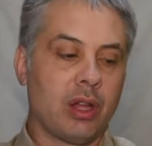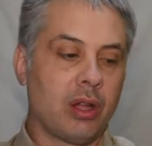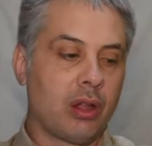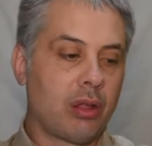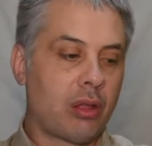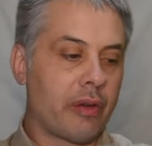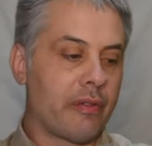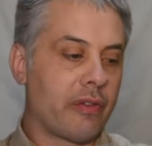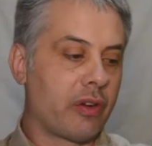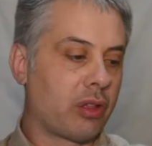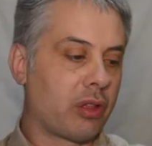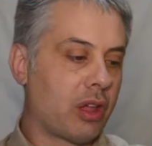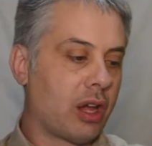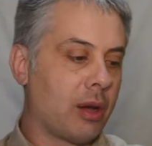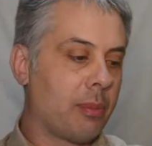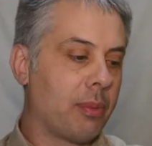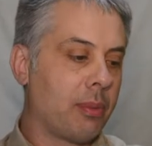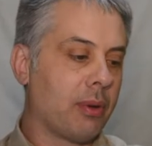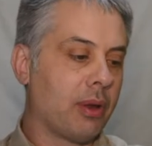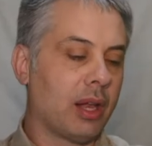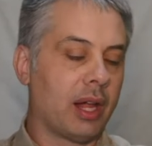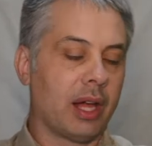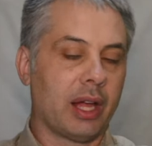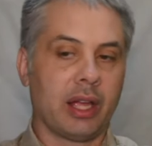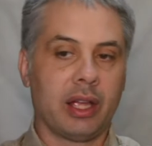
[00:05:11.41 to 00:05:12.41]
So for
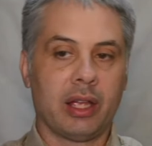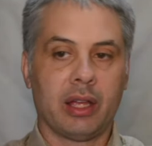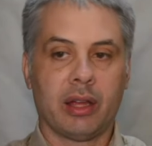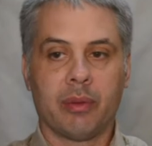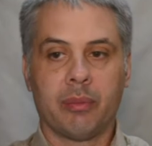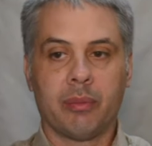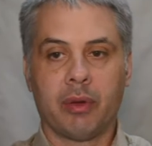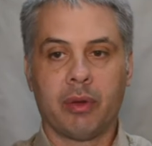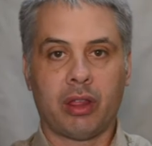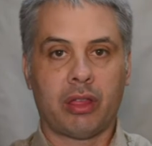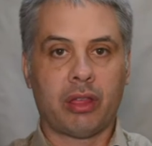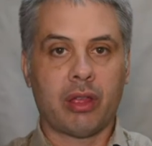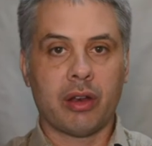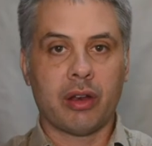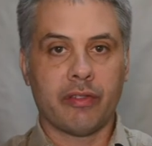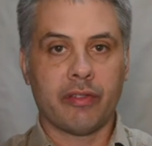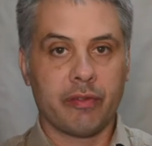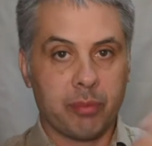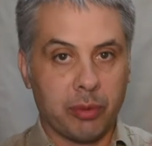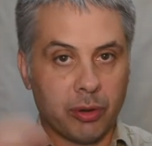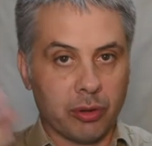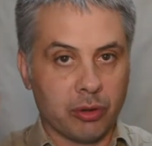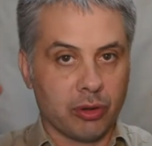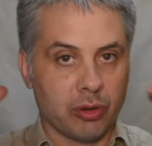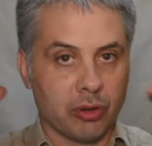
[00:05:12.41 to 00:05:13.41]
example, a set
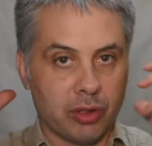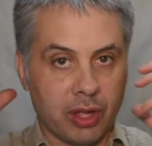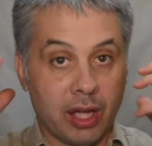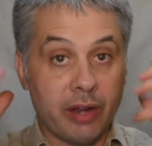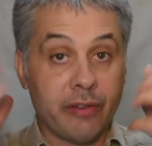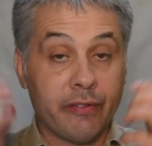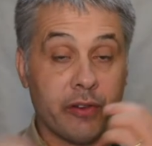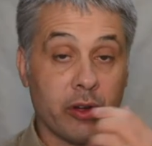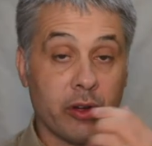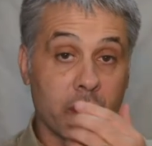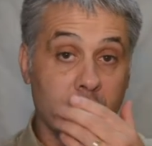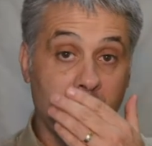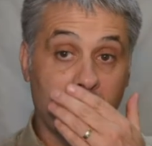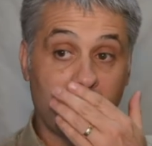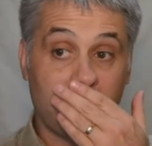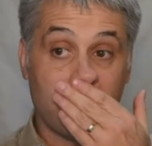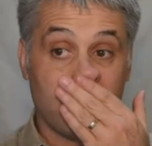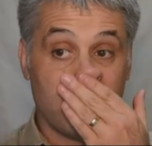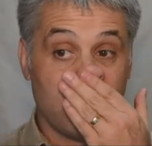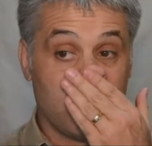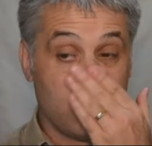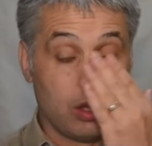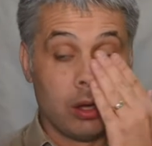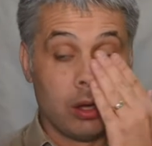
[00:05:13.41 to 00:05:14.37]
of Bluetooth headphones